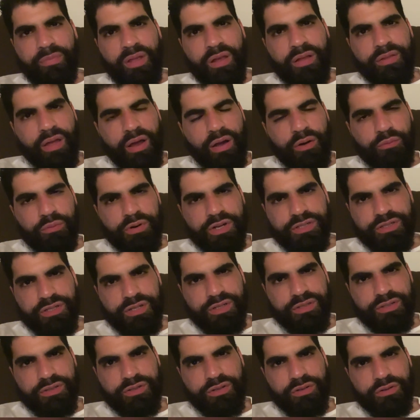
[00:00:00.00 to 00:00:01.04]
that
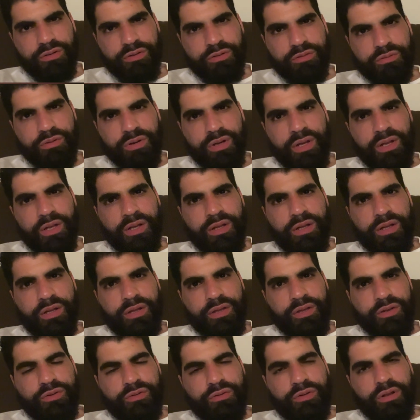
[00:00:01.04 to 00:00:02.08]
wishes to
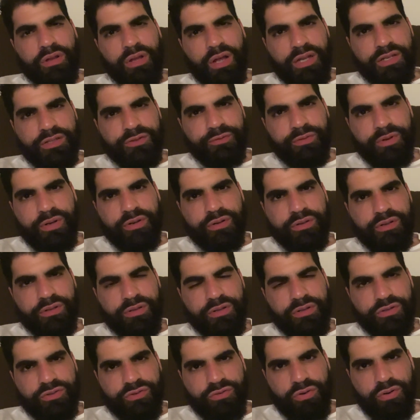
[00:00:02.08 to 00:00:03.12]
utilize fear to
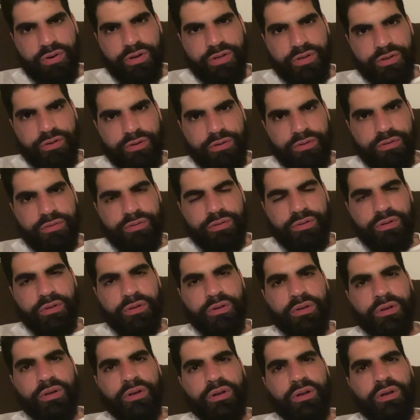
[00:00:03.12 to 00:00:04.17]
destroy you.
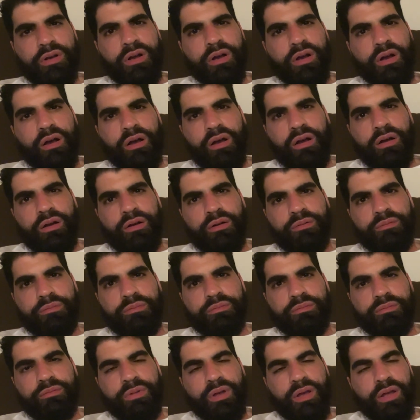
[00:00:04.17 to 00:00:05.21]

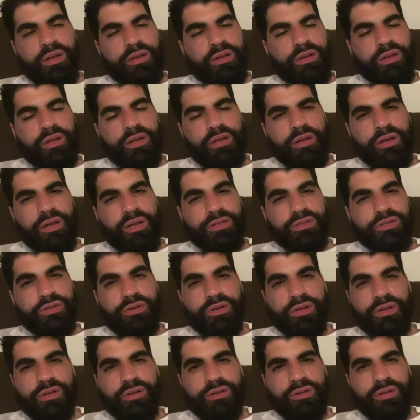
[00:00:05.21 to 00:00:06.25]
And as
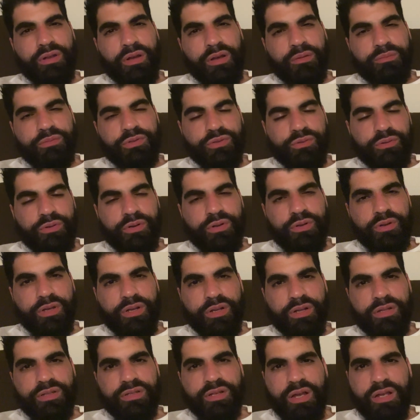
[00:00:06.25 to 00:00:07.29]
I'm sure you can
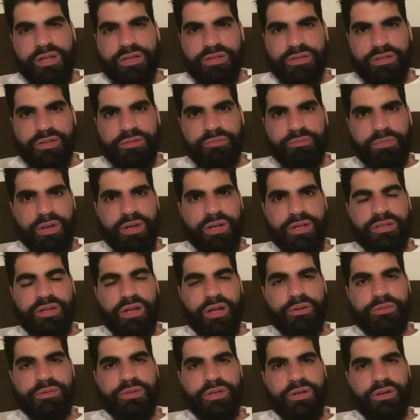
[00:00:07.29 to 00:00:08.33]
attest, many
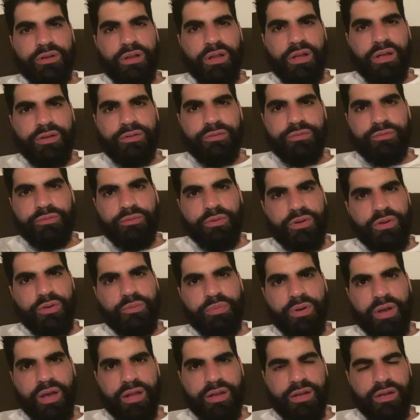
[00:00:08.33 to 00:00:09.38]
times in your life, when you
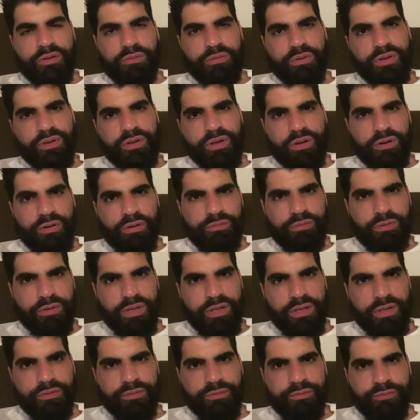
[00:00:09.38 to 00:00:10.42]
panic, when you get overly
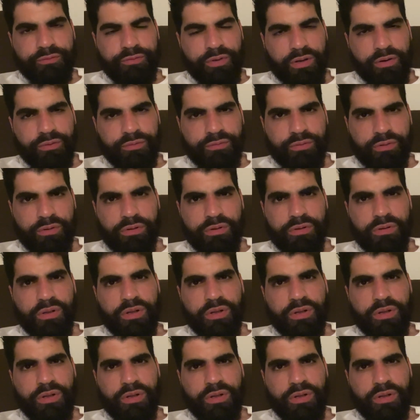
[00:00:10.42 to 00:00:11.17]
fearful,